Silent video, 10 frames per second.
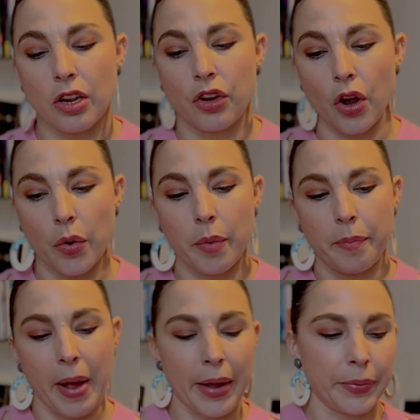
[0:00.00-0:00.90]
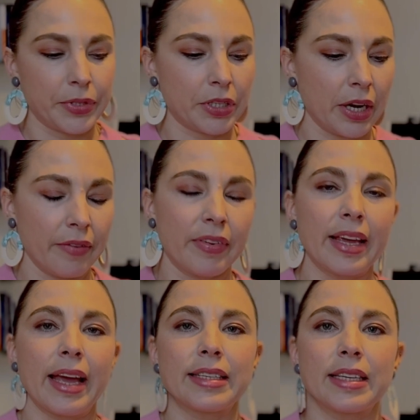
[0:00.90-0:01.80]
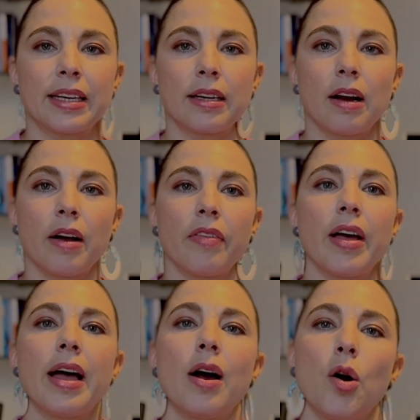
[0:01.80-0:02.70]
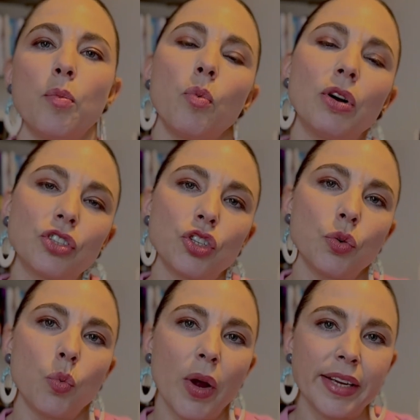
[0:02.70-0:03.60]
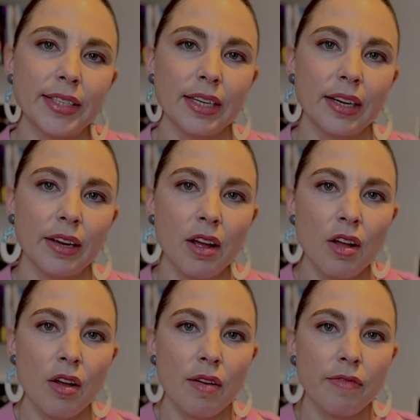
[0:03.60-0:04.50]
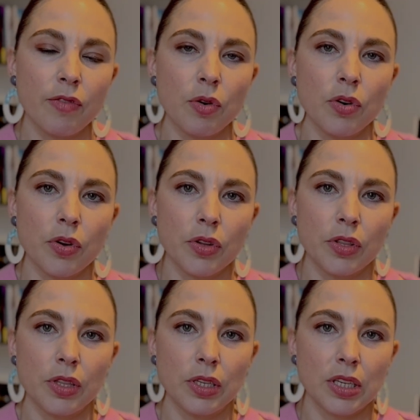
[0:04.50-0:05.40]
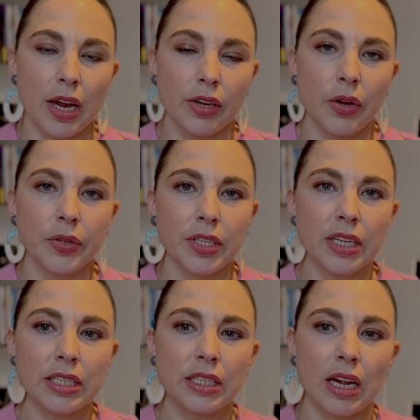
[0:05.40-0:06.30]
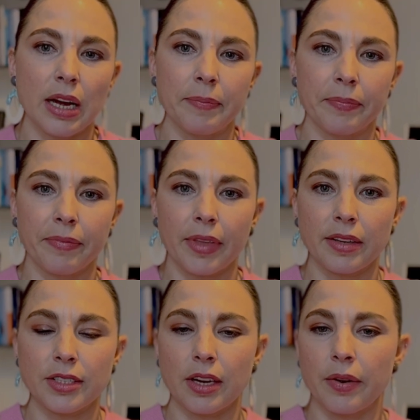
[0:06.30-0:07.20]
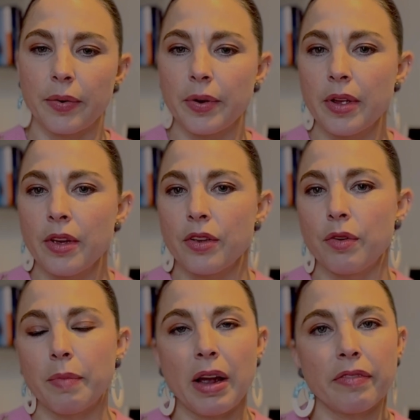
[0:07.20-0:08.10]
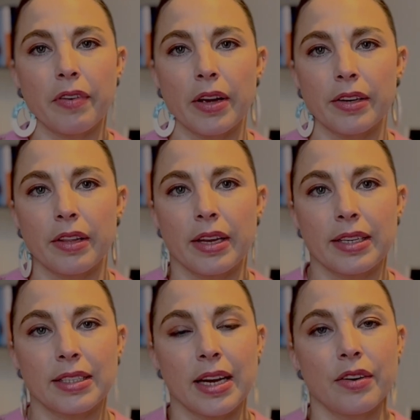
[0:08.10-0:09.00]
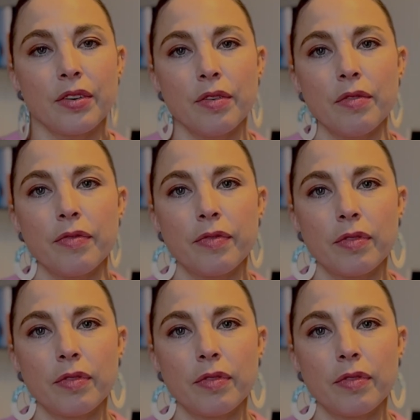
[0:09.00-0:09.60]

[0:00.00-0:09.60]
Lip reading: go about kind of getting other help whilst you're waiting for the diagnosis. So you might find that instead of